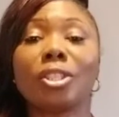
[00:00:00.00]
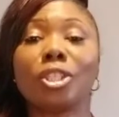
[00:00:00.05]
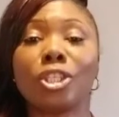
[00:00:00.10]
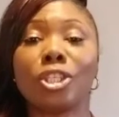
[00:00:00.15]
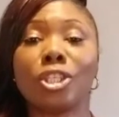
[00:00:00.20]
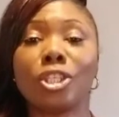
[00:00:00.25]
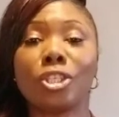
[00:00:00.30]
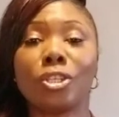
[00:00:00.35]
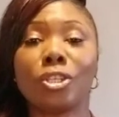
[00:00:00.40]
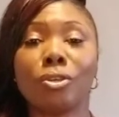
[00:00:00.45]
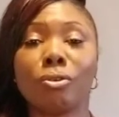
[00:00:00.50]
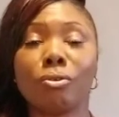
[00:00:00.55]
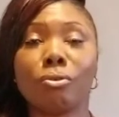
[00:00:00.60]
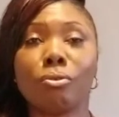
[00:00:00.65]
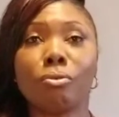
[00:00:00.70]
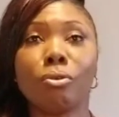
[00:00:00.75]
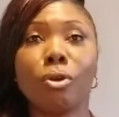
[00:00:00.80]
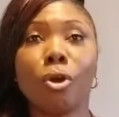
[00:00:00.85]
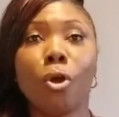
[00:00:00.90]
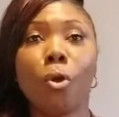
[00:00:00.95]
to
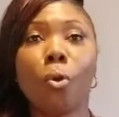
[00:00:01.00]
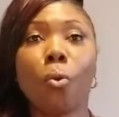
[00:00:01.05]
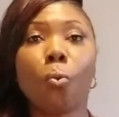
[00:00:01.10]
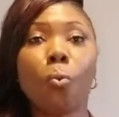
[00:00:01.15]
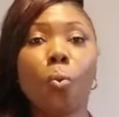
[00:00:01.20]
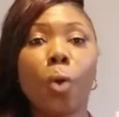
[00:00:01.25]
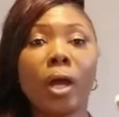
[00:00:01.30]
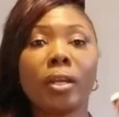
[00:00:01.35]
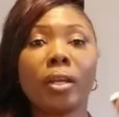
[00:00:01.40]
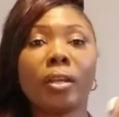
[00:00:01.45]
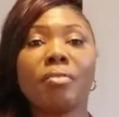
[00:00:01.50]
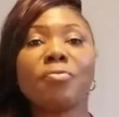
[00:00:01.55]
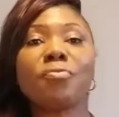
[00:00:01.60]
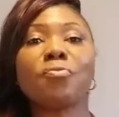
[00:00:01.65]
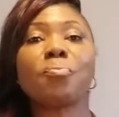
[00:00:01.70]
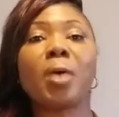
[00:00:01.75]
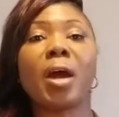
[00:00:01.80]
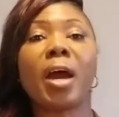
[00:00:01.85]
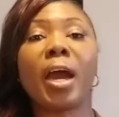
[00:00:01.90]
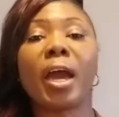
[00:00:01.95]
you one of
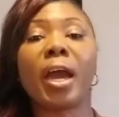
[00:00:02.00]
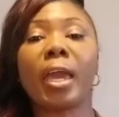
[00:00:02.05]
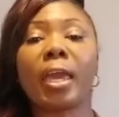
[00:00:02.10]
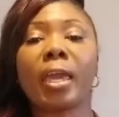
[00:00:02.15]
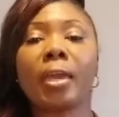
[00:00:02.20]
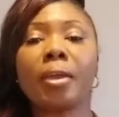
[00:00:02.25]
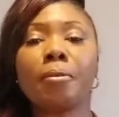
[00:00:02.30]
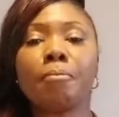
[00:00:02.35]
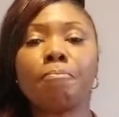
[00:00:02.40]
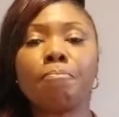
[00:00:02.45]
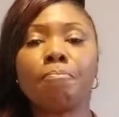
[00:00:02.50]
my